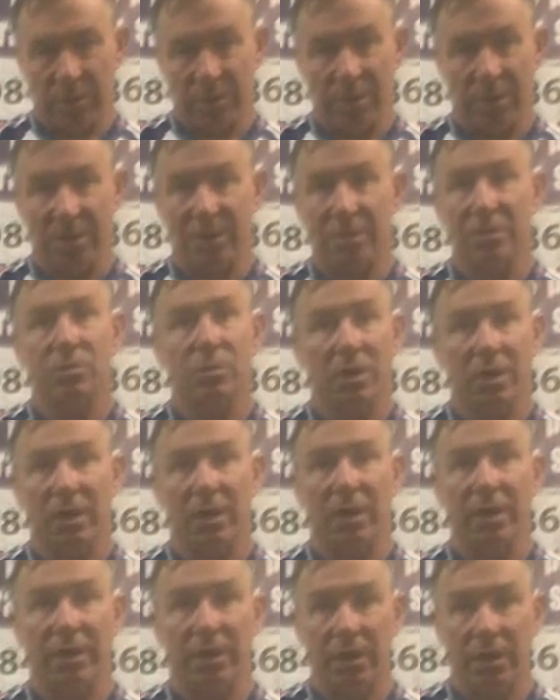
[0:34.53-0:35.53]
So that's why
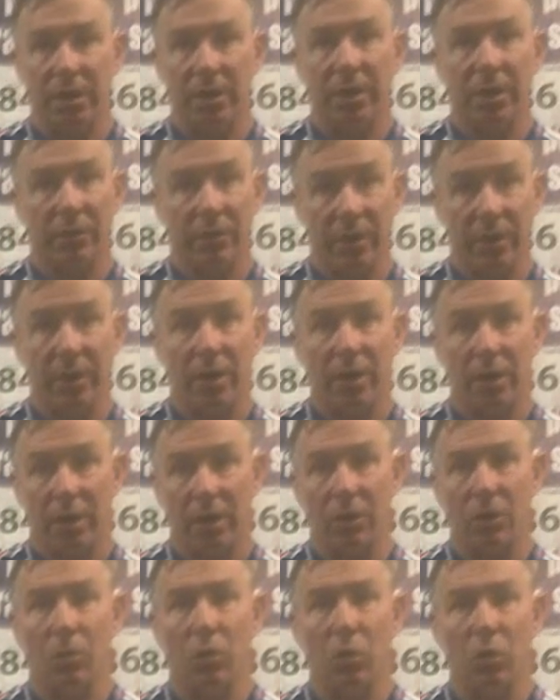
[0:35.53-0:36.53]
I carry a
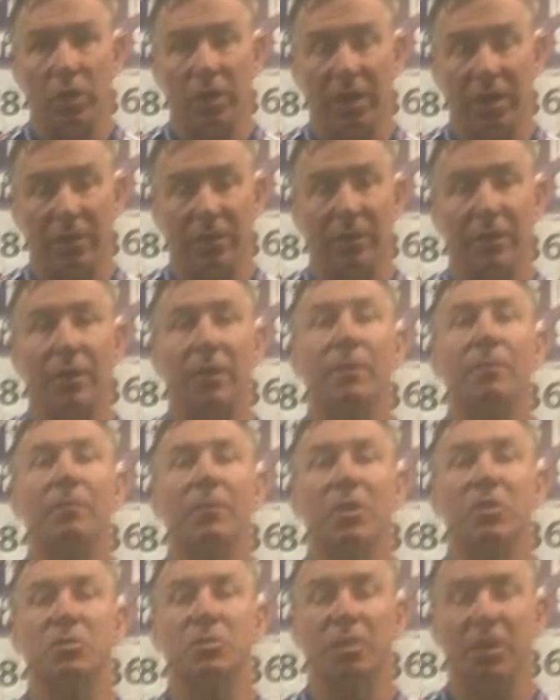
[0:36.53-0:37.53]
lot more kit than
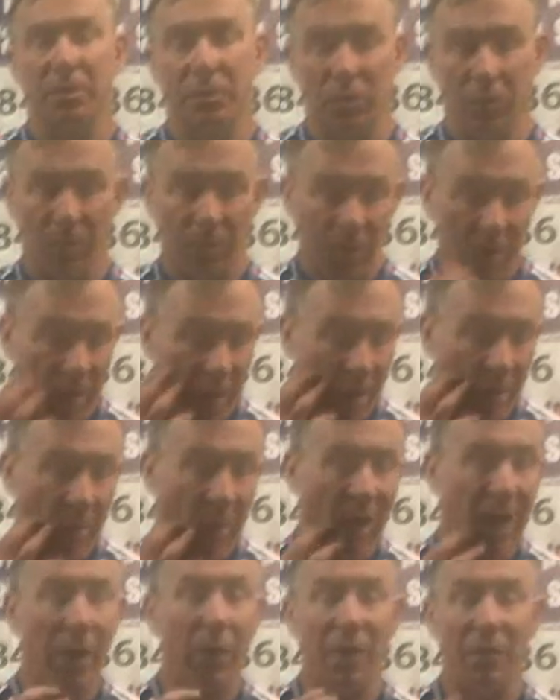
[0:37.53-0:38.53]
most people.
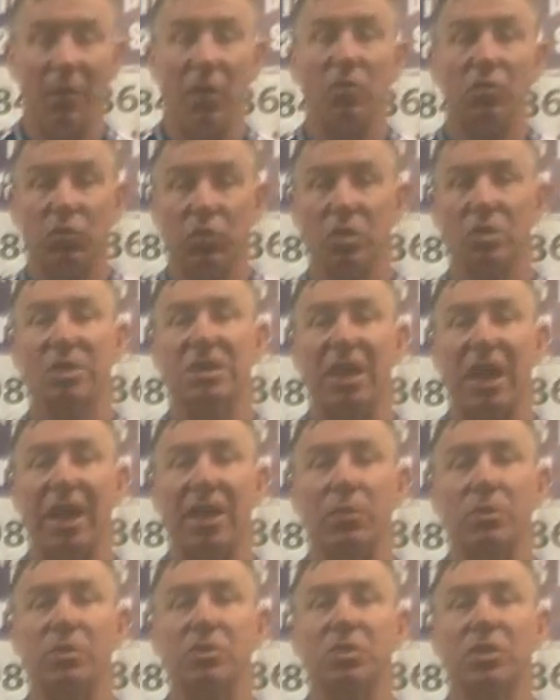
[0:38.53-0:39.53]
But however,
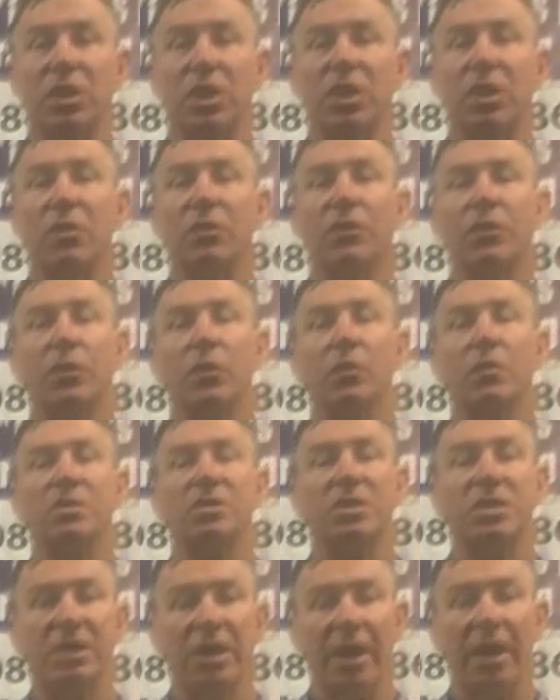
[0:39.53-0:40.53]
today we're just going to go through
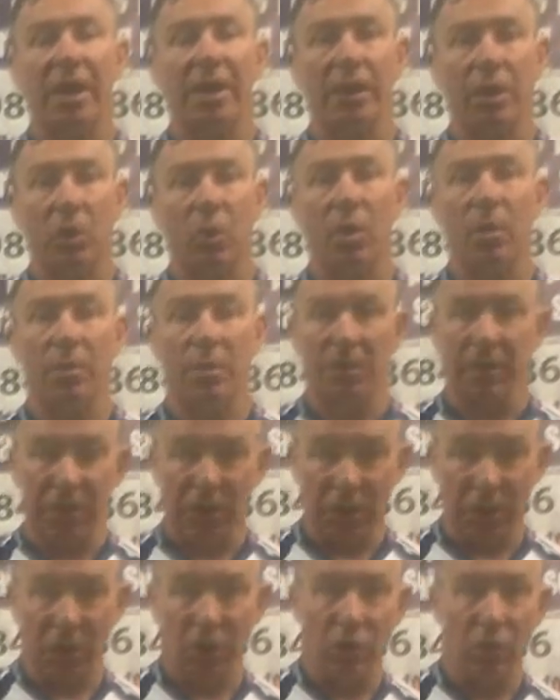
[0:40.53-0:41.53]
this kit and equipment
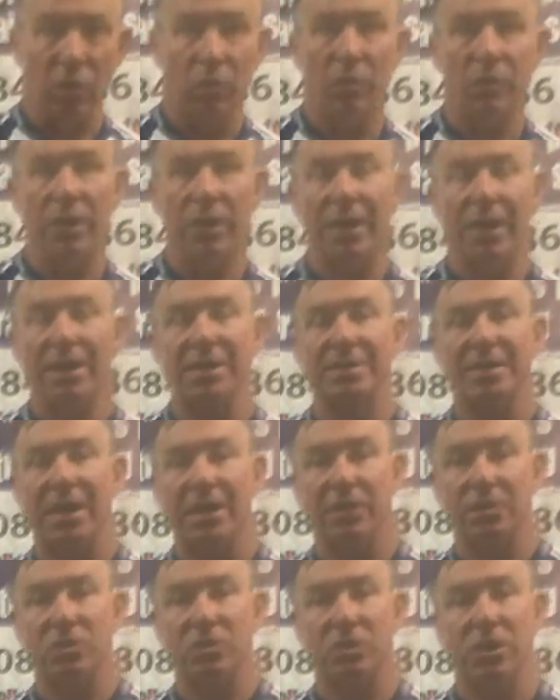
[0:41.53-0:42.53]
that you, the lads
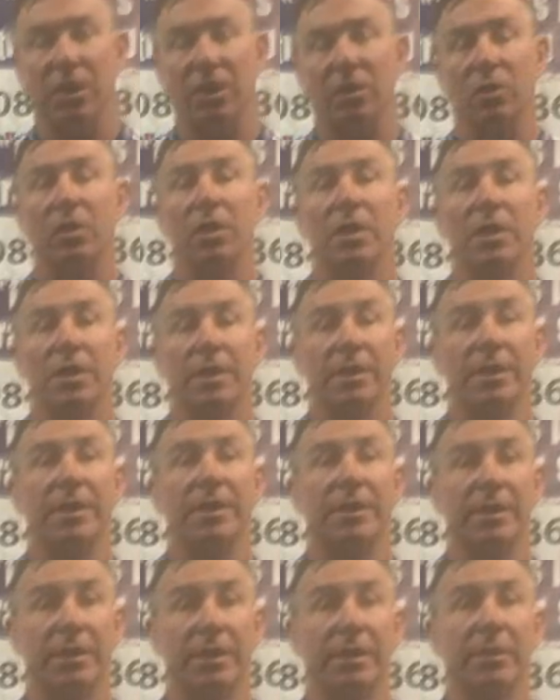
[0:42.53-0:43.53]
out on the trail,
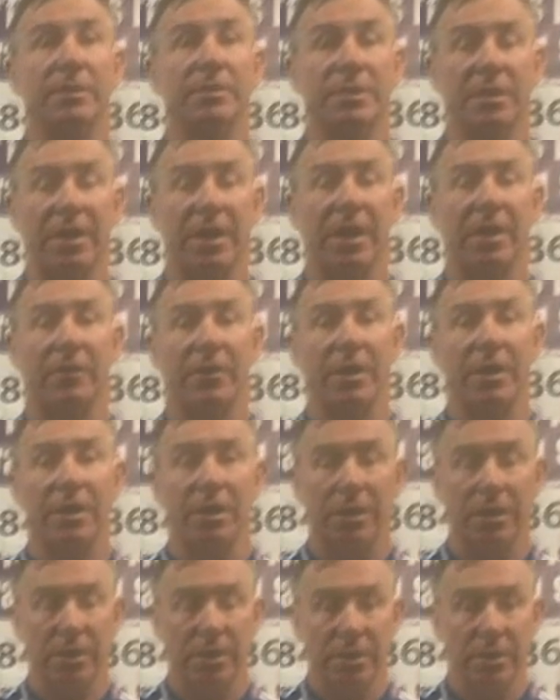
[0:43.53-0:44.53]
need to carry
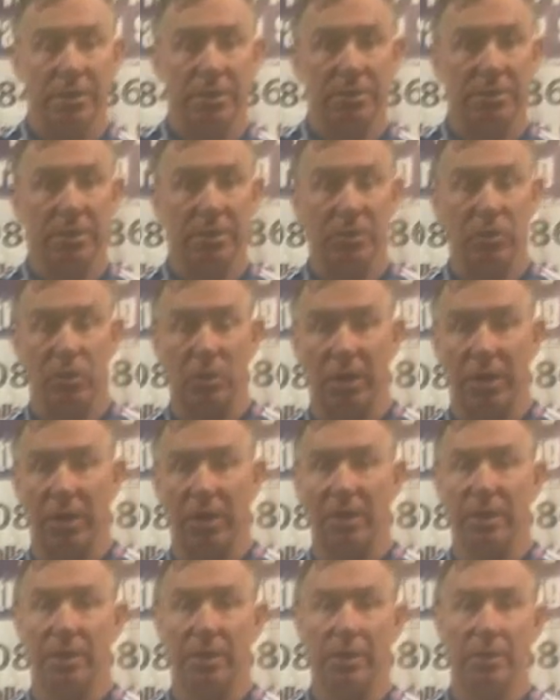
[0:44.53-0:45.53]

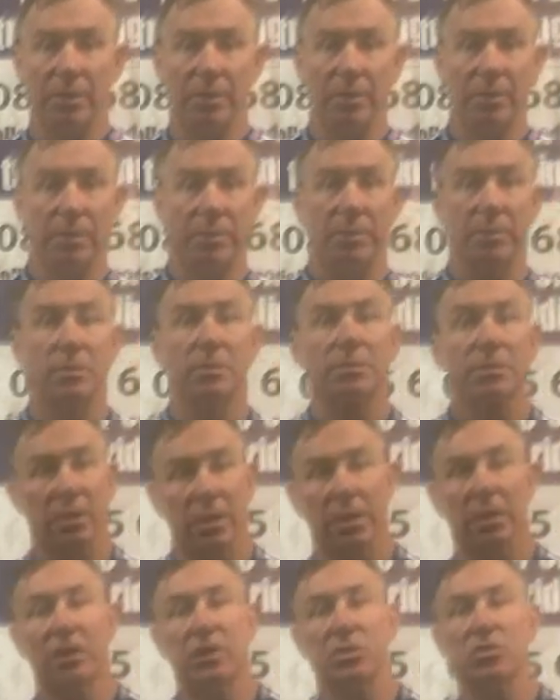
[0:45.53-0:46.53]
so
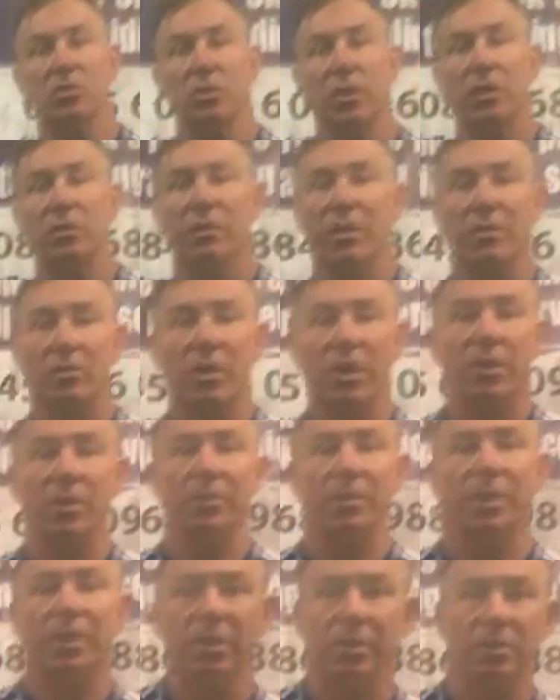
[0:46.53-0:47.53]
you can enjoy a great ride
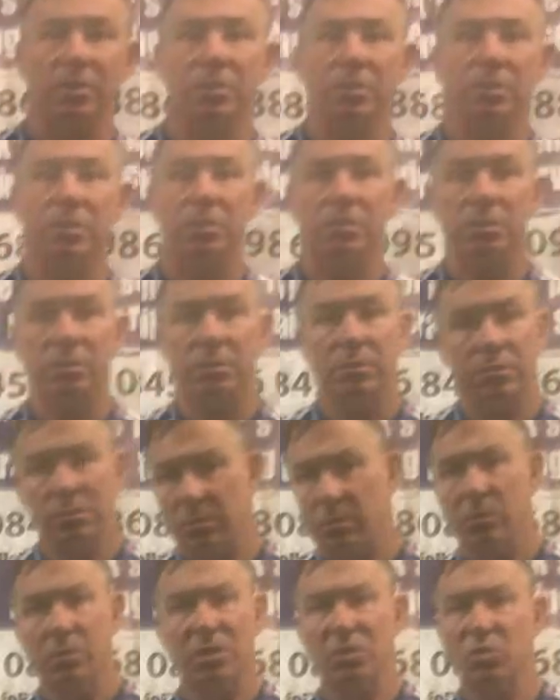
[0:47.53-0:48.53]
up in the hills.
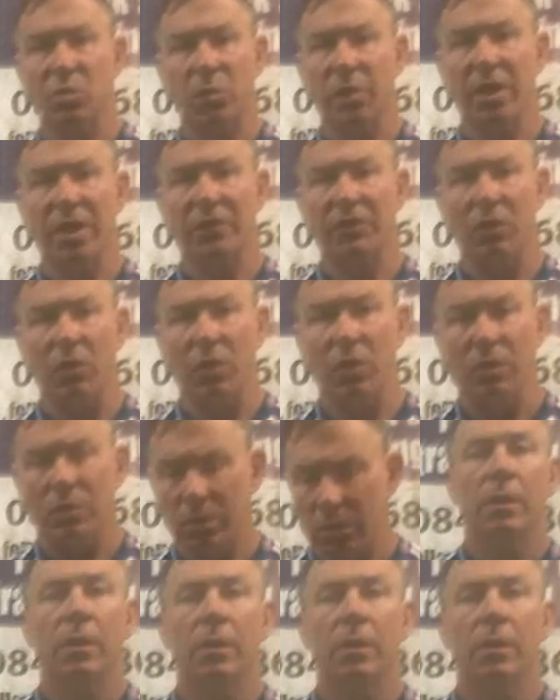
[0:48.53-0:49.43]
That's what we're here for.